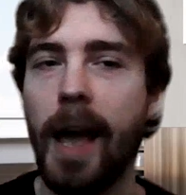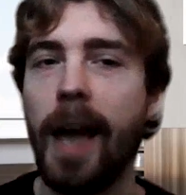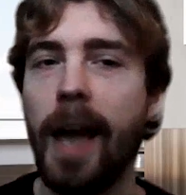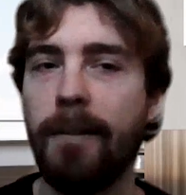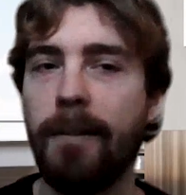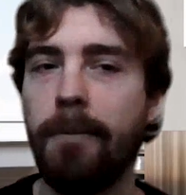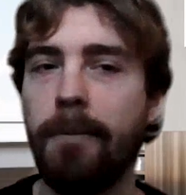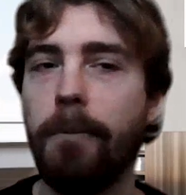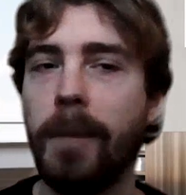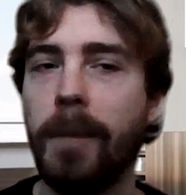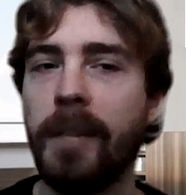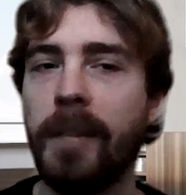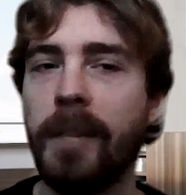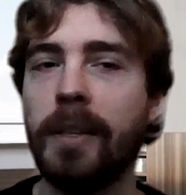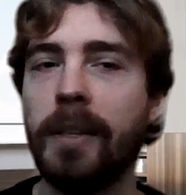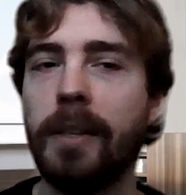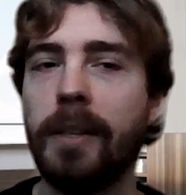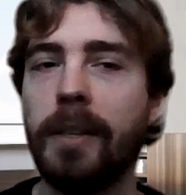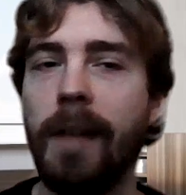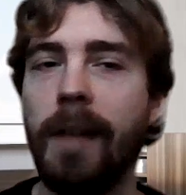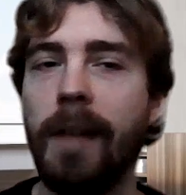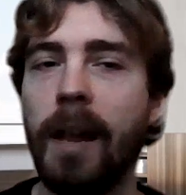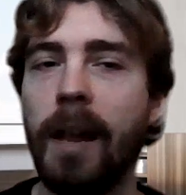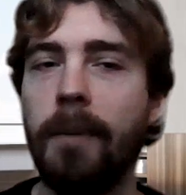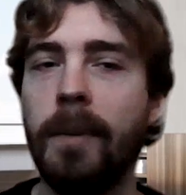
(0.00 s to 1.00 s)
head of
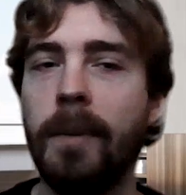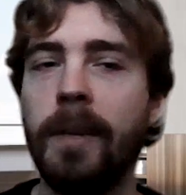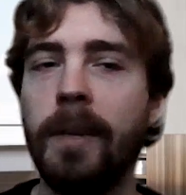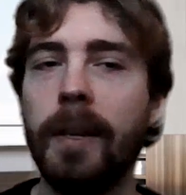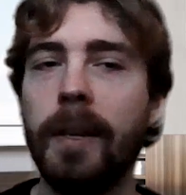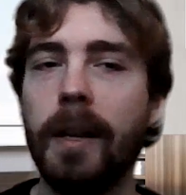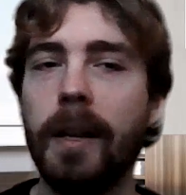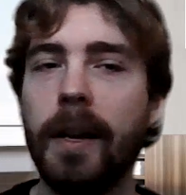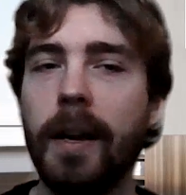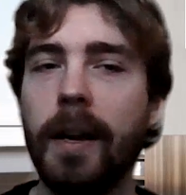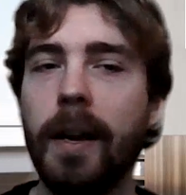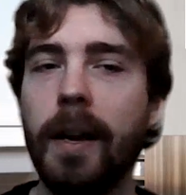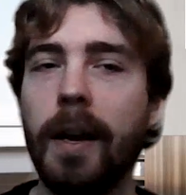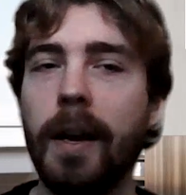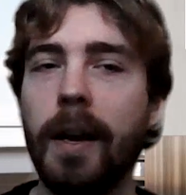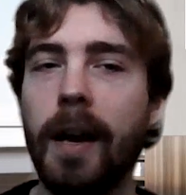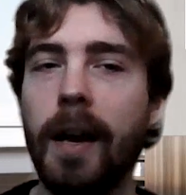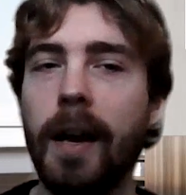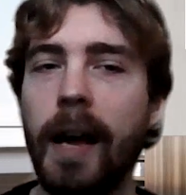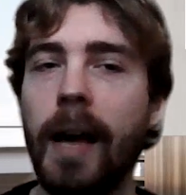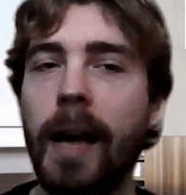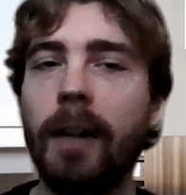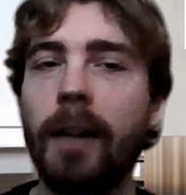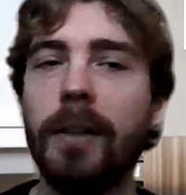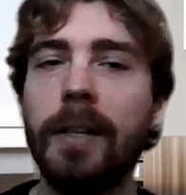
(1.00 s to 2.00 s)
business development
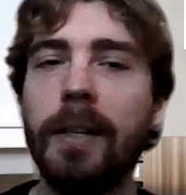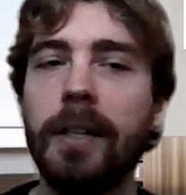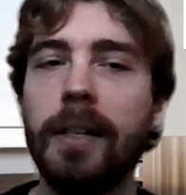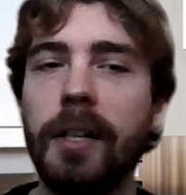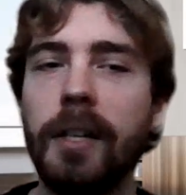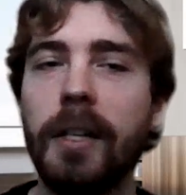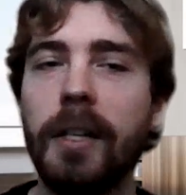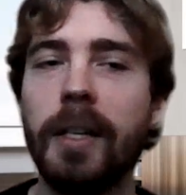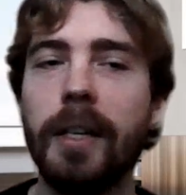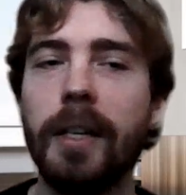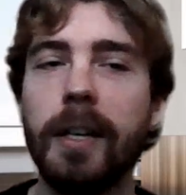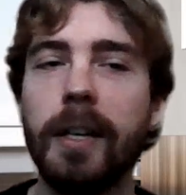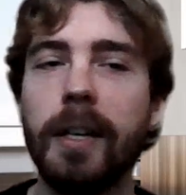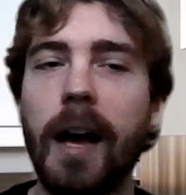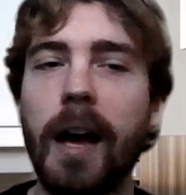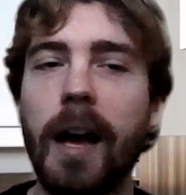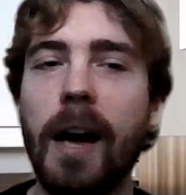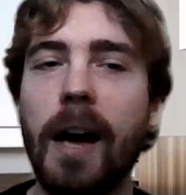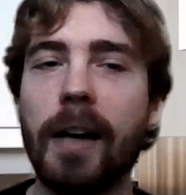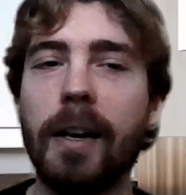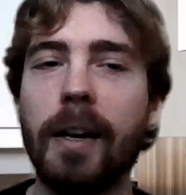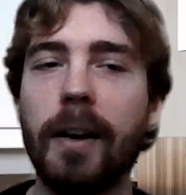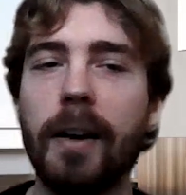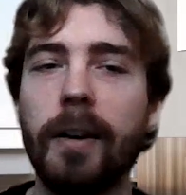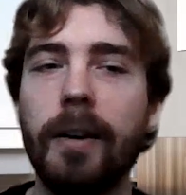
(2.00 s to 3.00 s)
at LTG
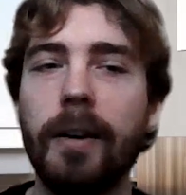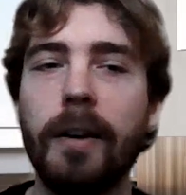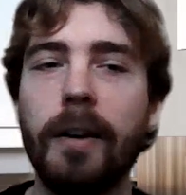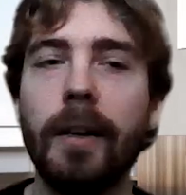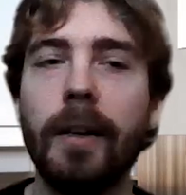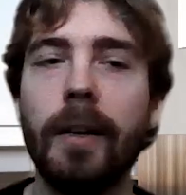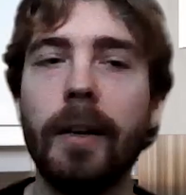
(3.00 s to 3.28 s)
Cargo.